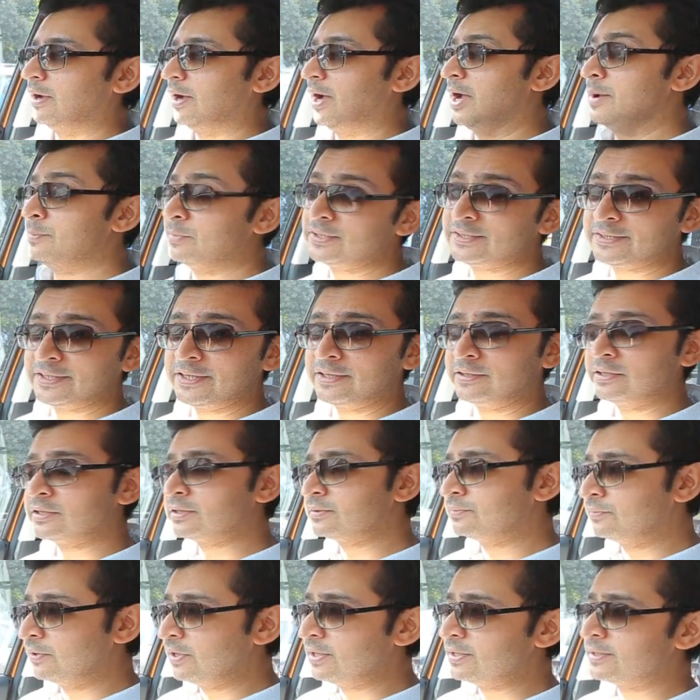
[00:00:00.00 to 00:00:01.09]
I must say this
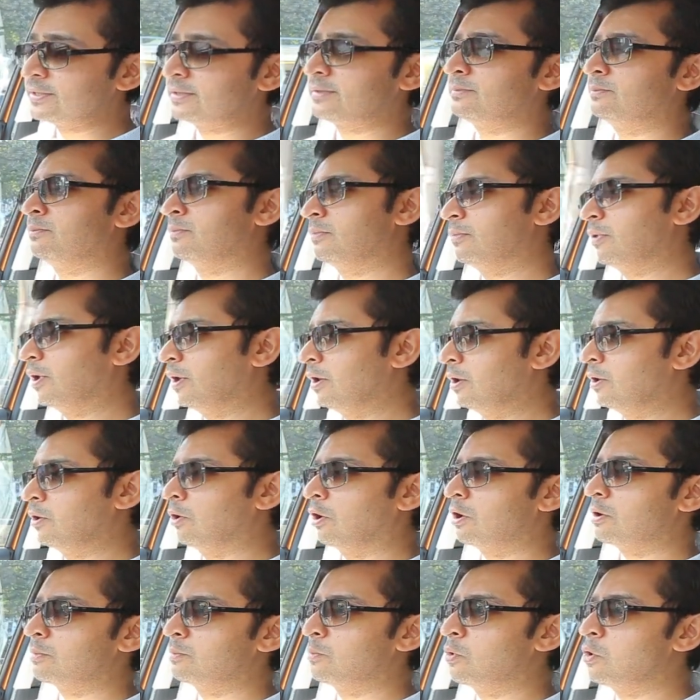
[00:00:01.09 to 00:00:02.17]
feels a
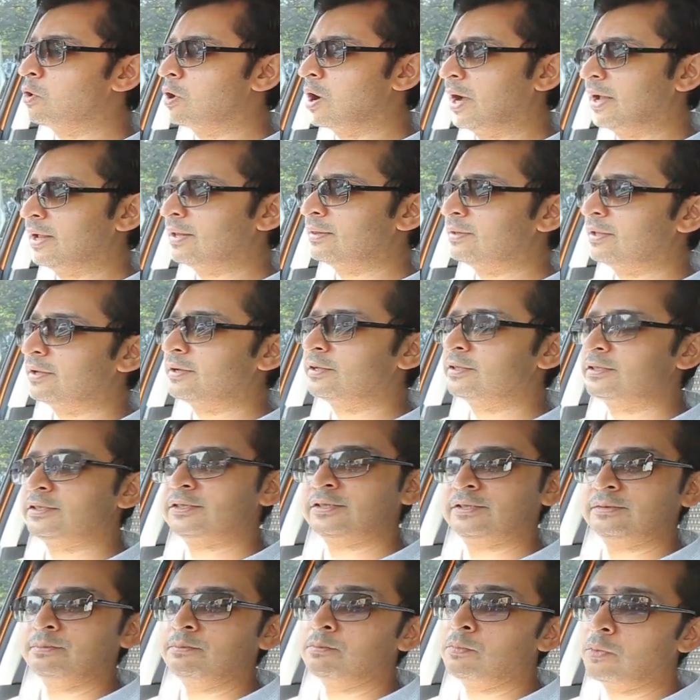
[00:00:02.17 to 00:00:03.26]
lot more high-end than
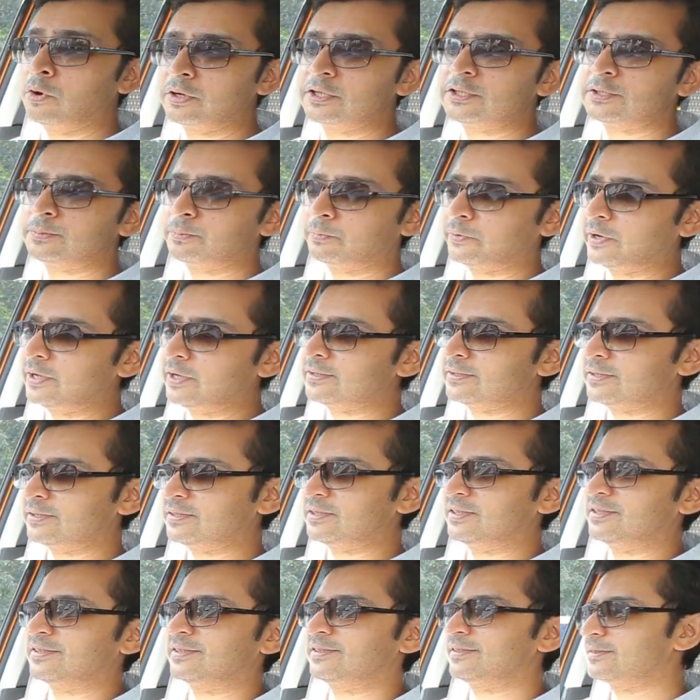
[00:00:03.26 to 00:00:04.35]
its modest price
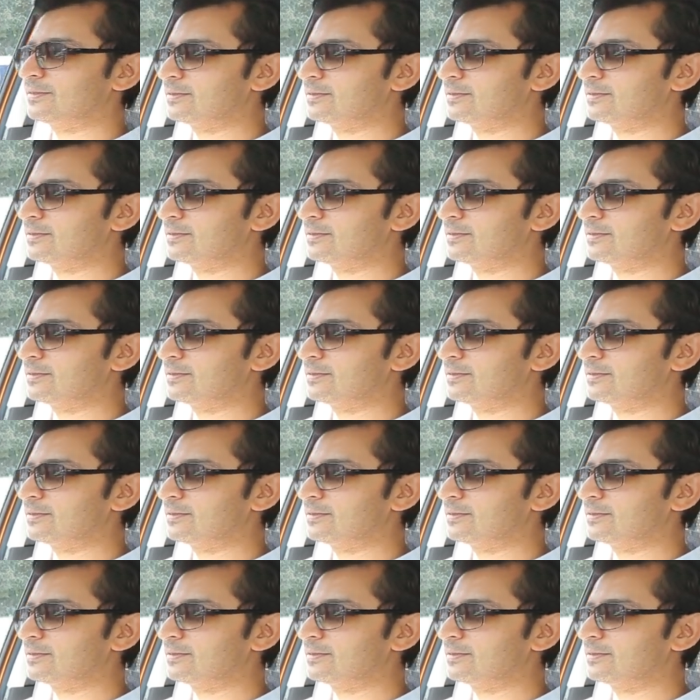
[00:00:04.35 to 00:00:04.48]
suggests.